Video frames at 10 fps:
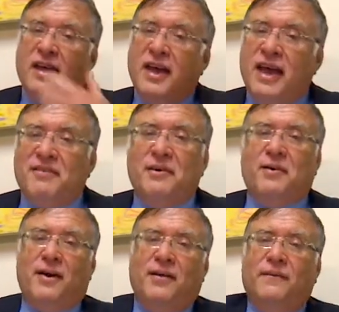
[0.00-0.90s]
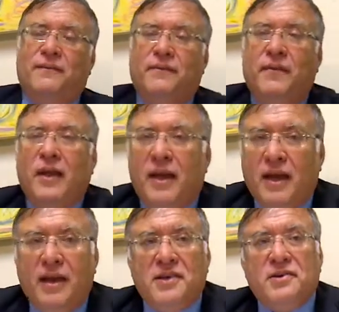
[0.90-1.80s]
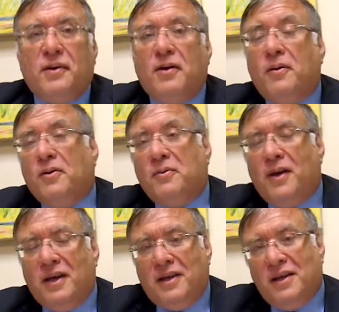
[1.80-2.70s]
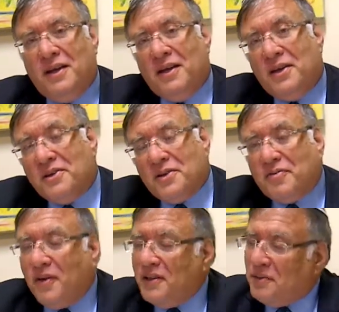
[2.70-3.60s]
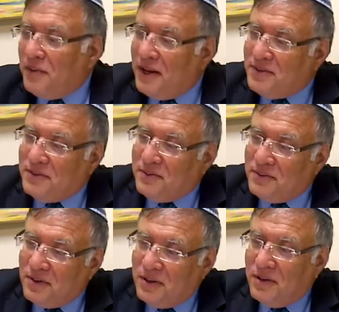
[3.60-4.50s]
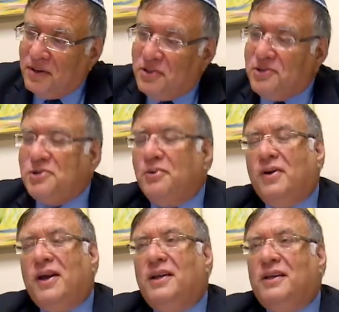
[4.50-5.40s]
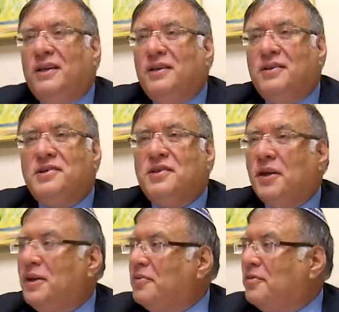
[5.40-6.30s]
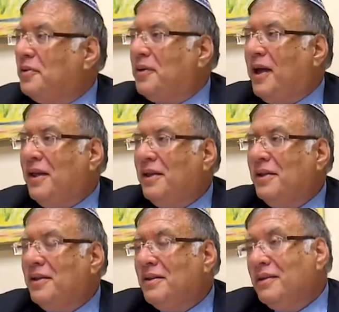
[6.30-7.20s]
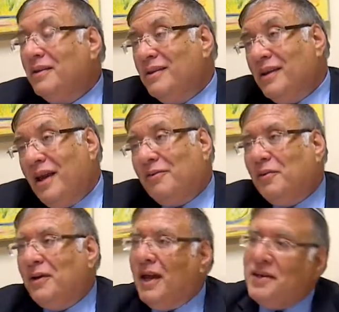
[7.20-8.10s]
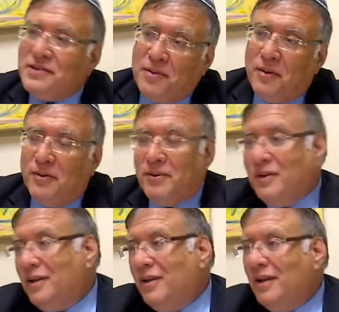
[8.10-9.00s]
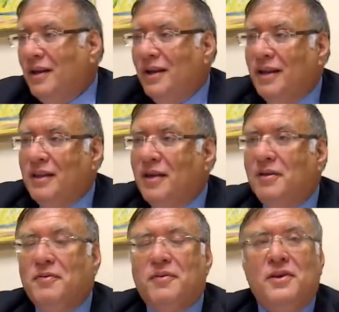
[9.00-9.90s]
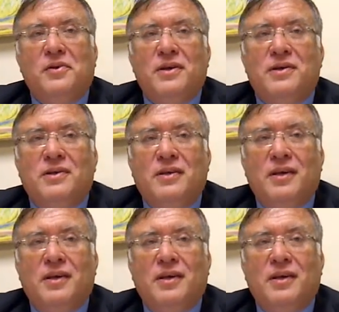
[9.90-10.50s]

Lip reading: Everyone, in his or her own way, should find a way to join the study of Torah. Everyone has their own level of interest.